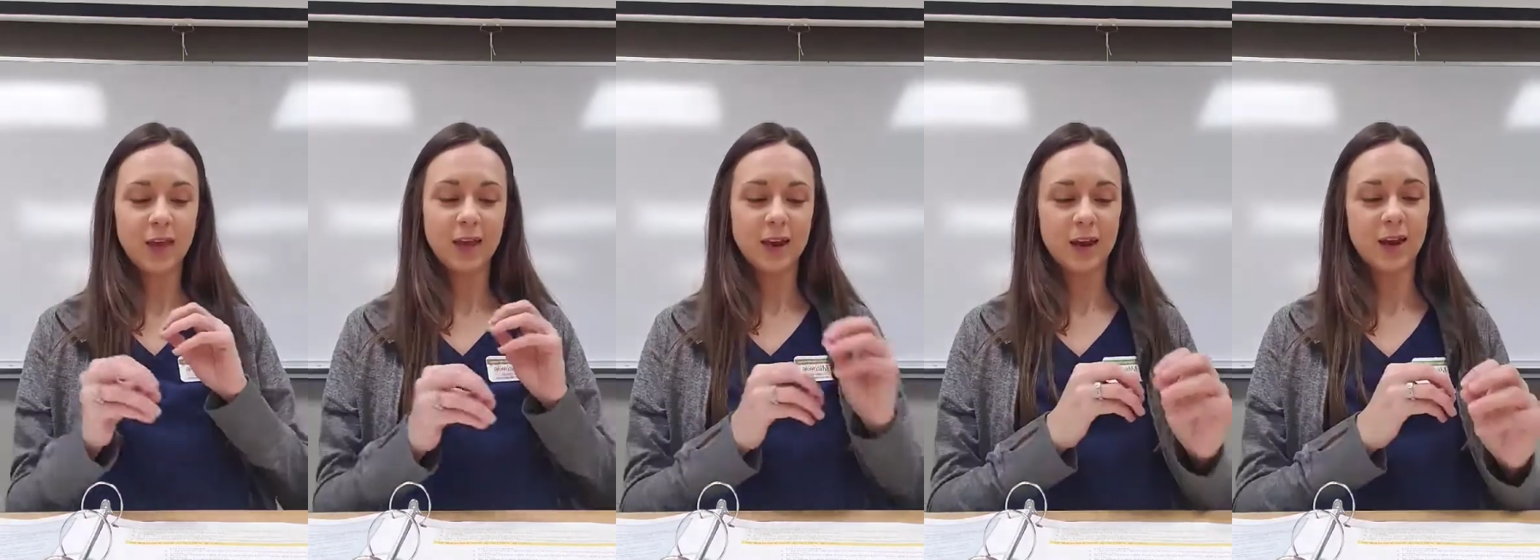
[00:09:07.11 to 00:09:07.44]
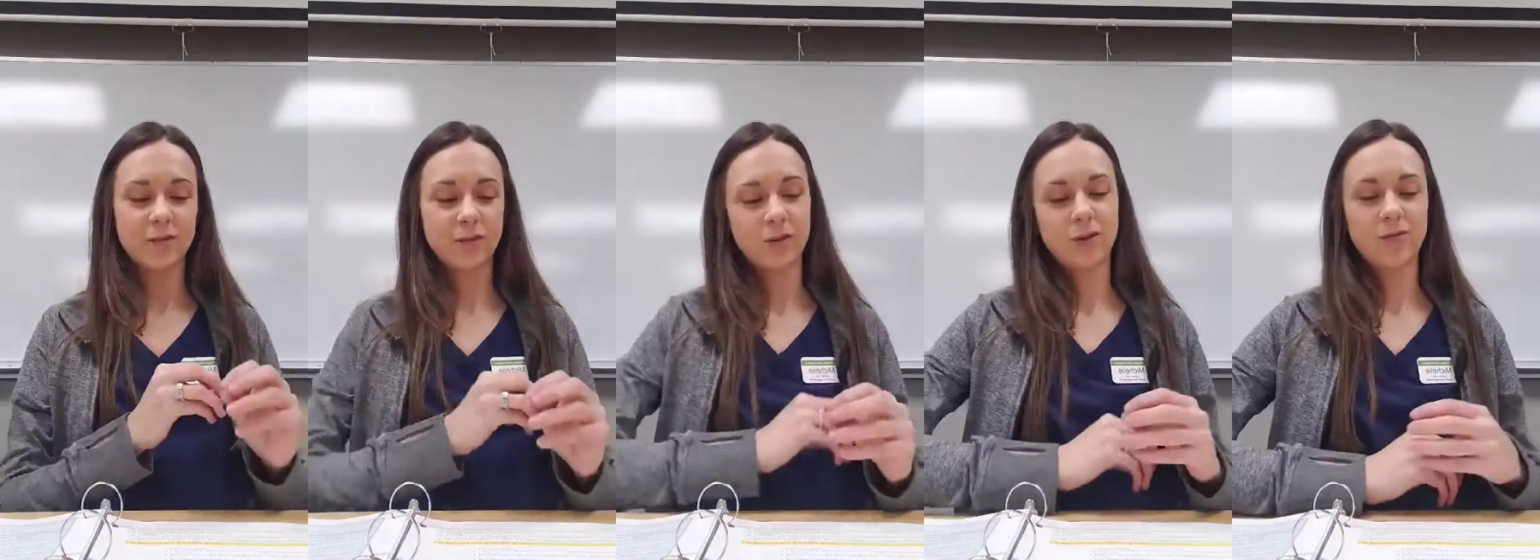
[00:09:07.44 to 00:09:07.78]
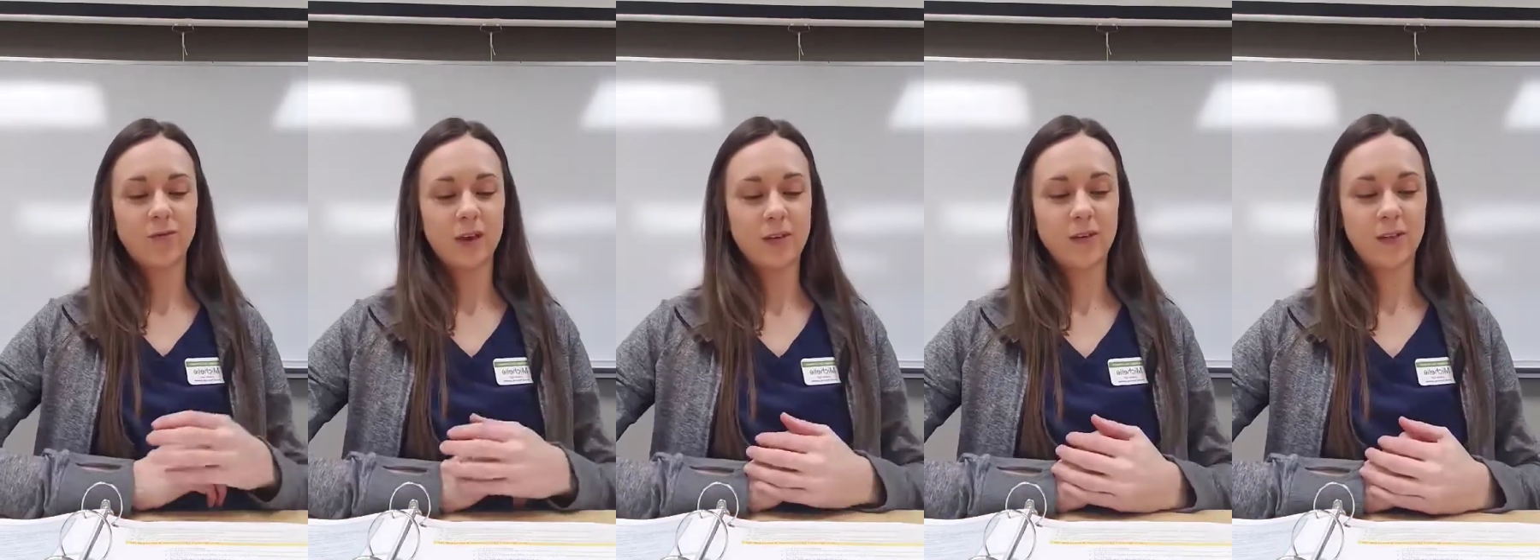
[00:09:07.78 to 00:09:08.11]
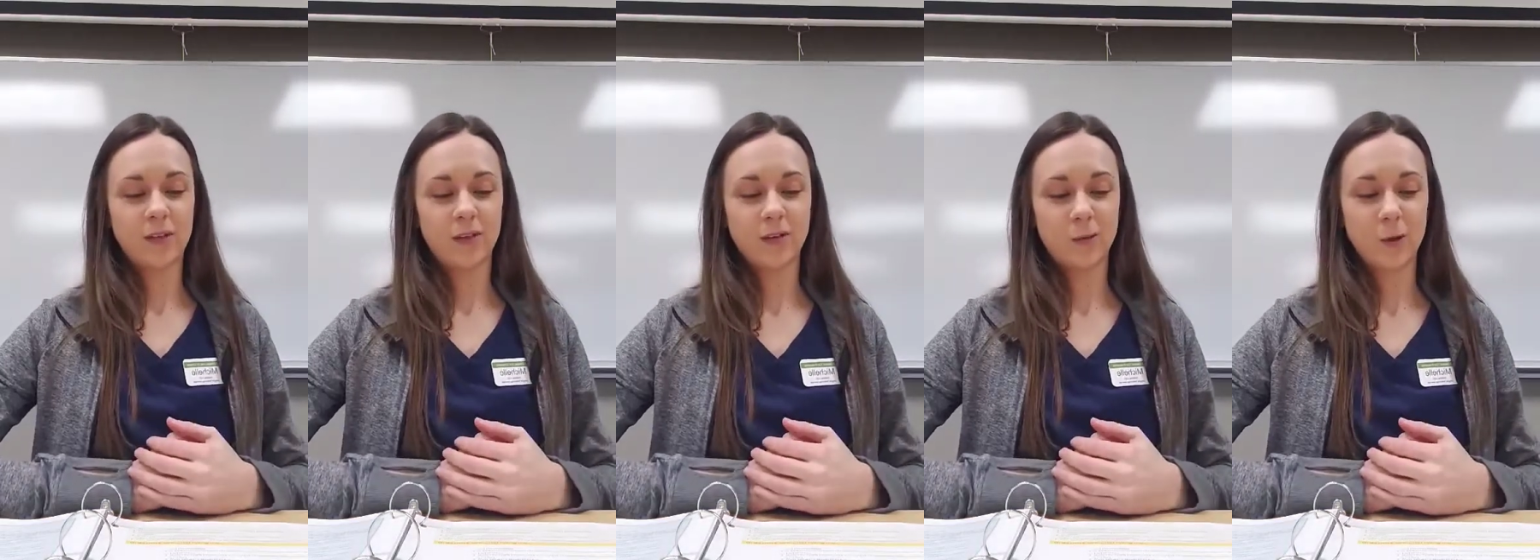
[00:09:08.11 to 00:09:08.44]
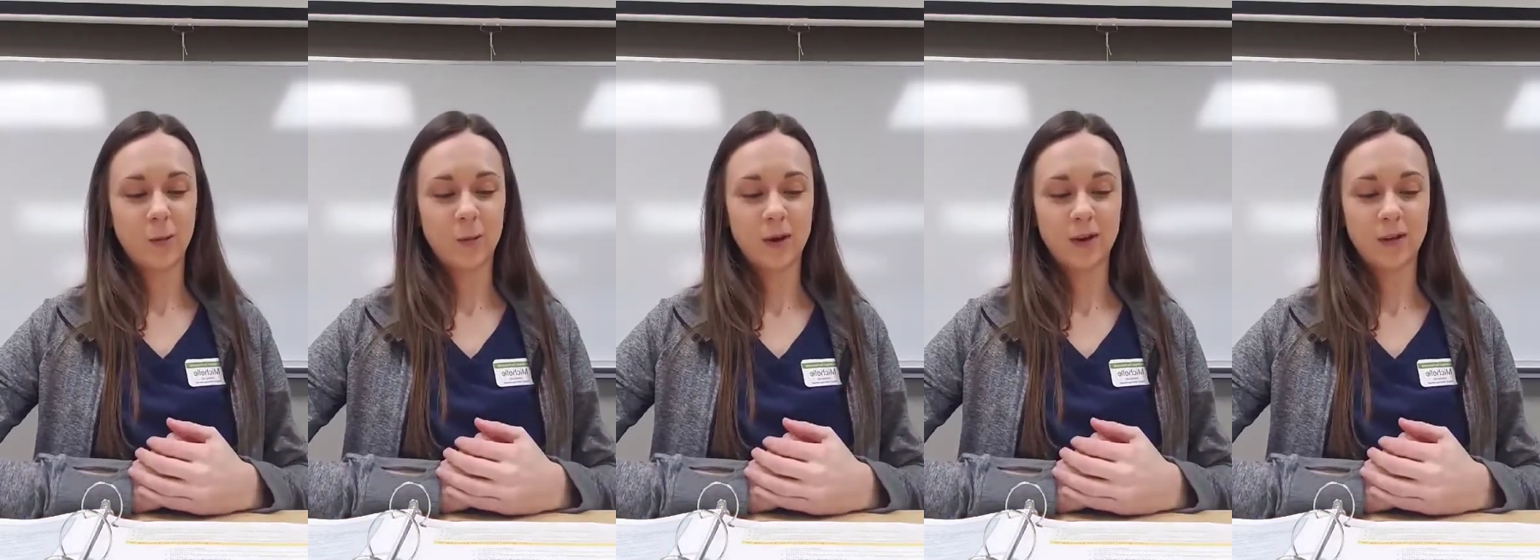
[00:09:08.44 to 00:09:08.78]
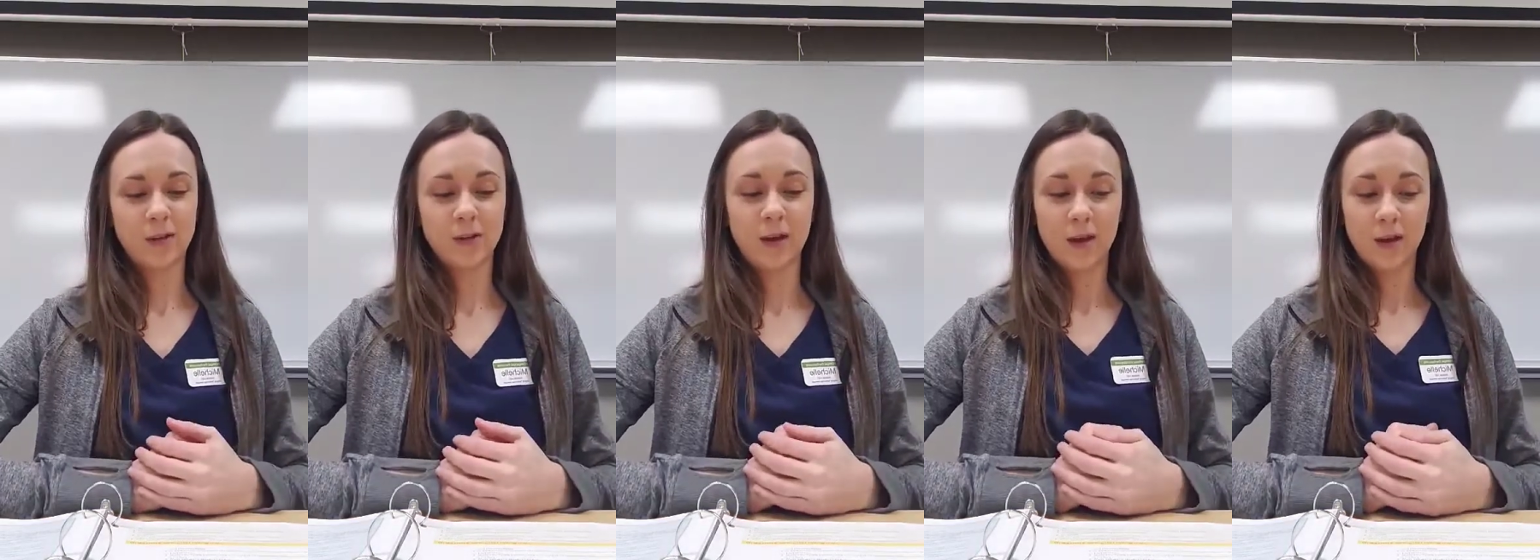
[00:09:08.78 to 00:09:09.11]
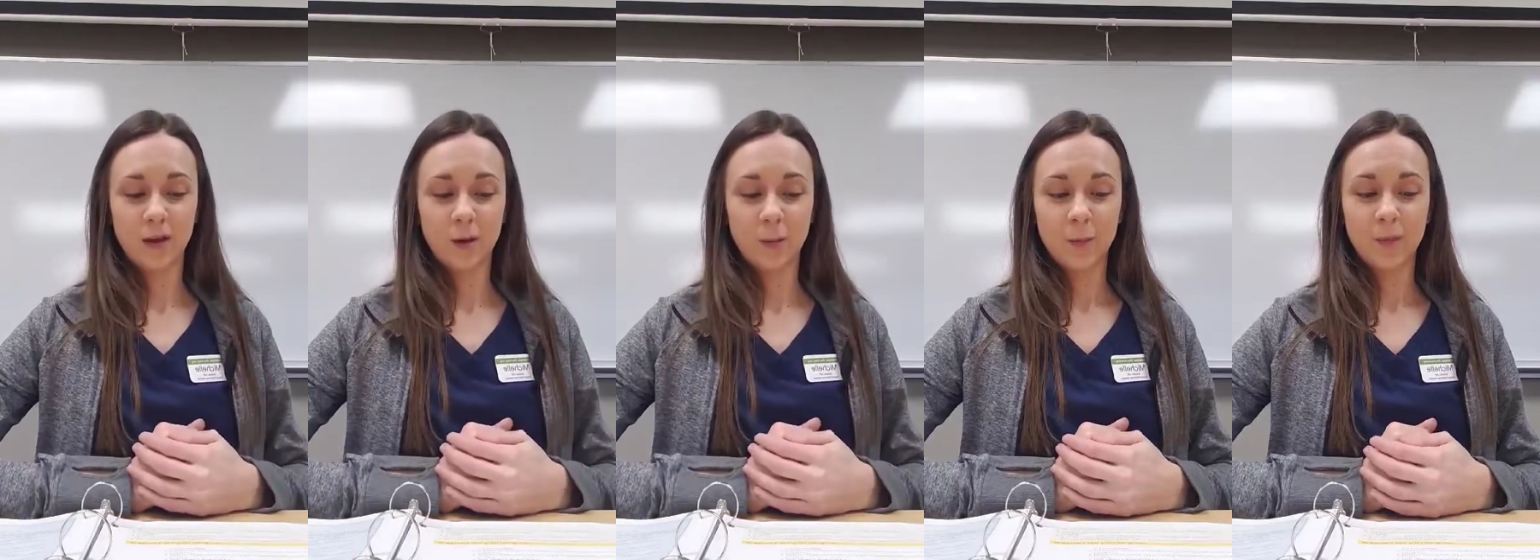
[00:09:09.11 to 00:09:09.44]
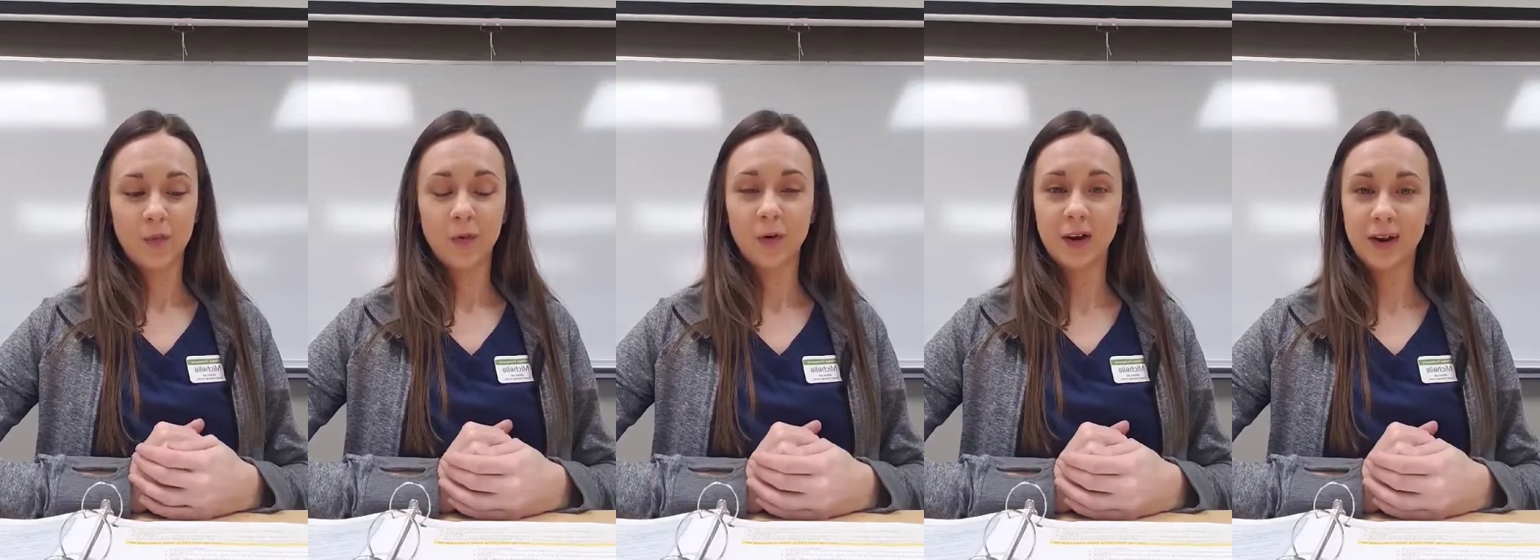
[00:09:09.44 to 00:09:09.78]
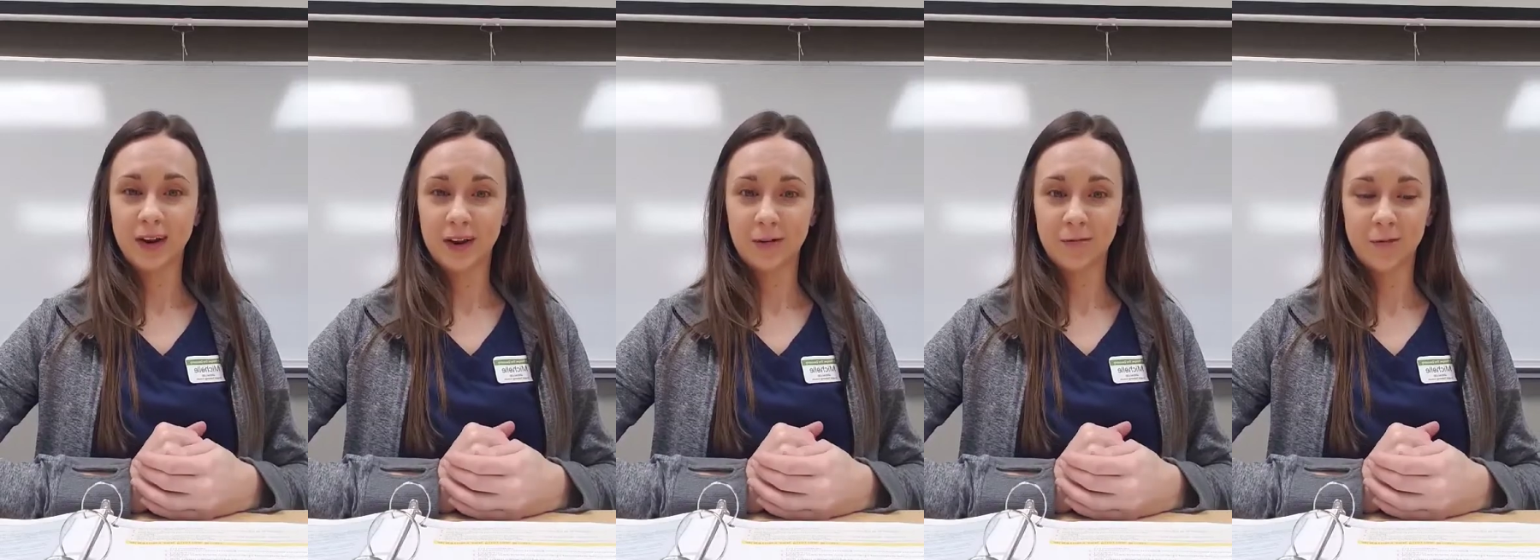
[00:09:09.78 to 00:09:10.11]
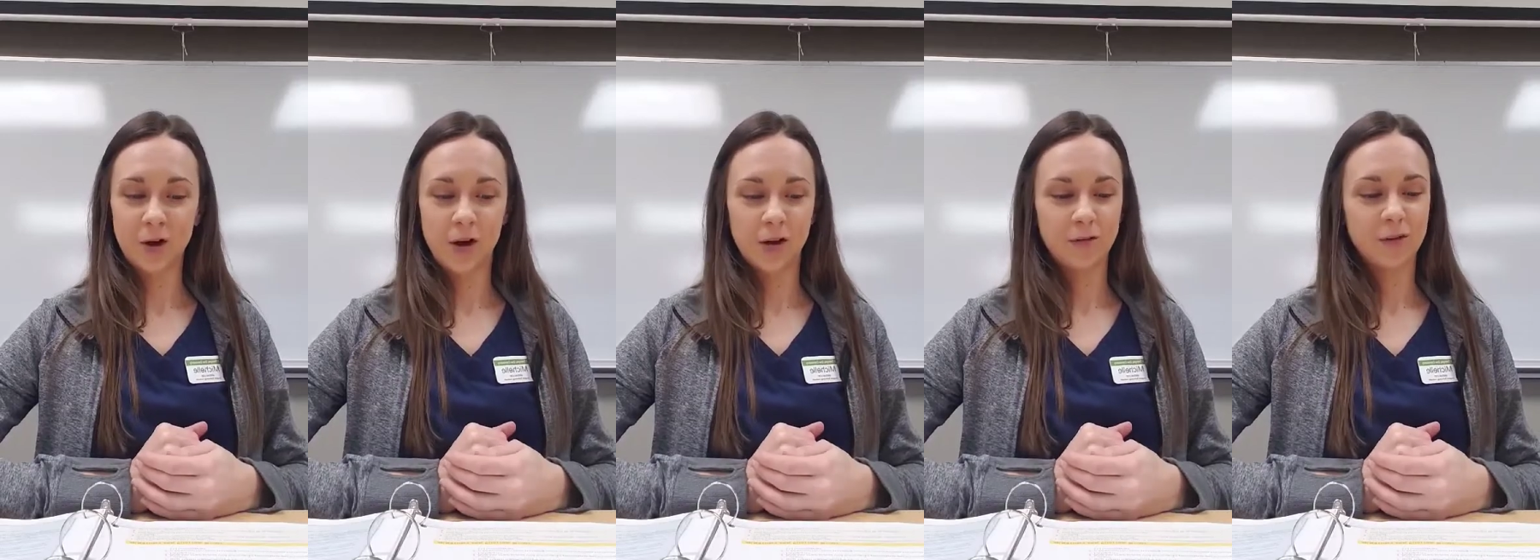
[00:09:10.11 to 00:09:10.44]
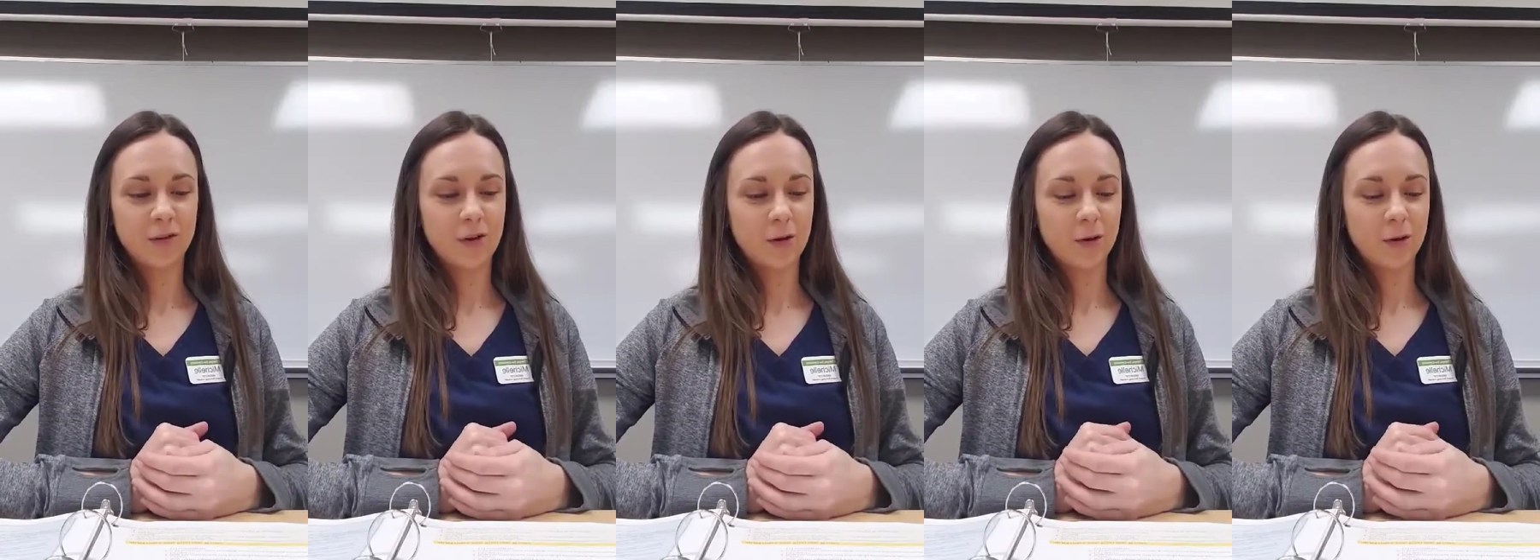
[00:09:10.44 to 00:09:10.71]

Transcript: they can actually fix it this way, but it's pretty involved.